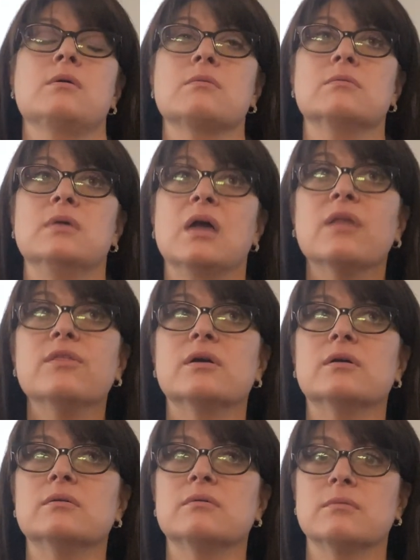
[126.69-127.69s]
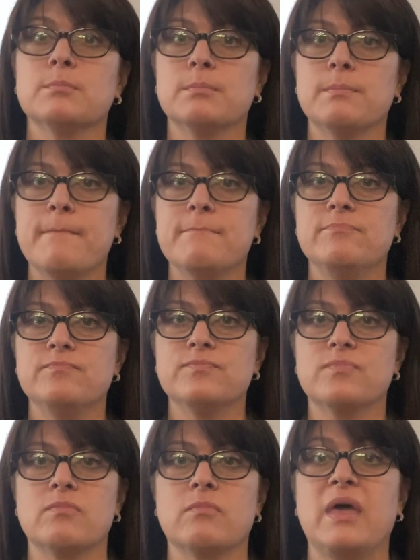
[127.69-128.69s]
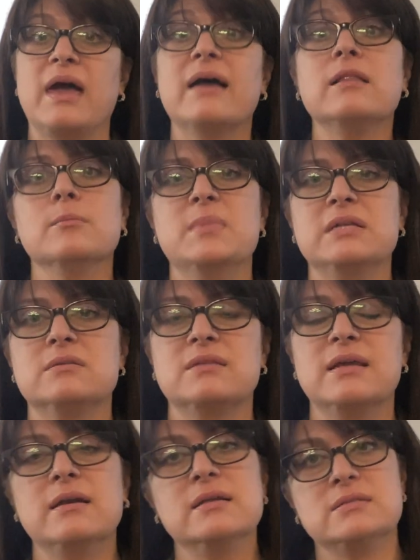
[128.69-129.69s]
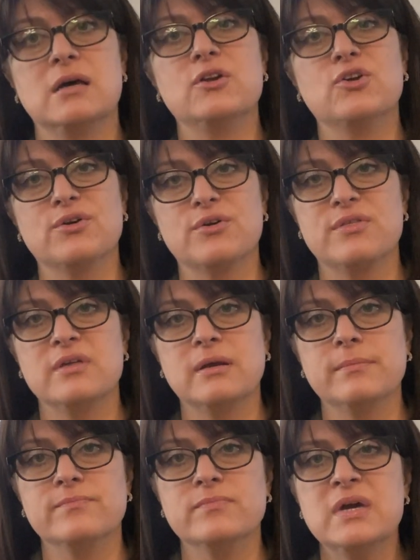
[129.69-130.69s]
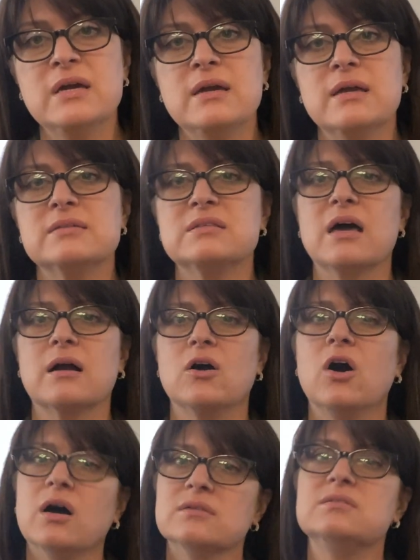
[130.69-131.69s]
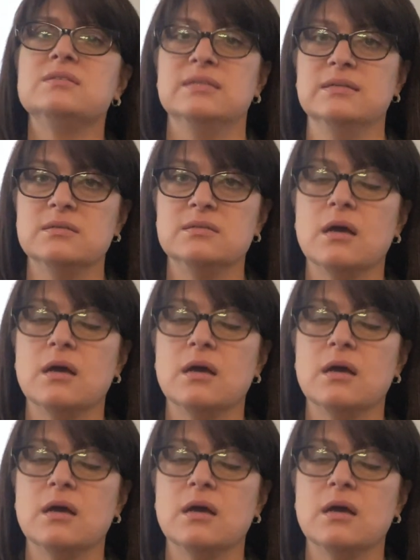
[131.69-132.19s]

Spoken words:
The other element that it is unearthing is that constant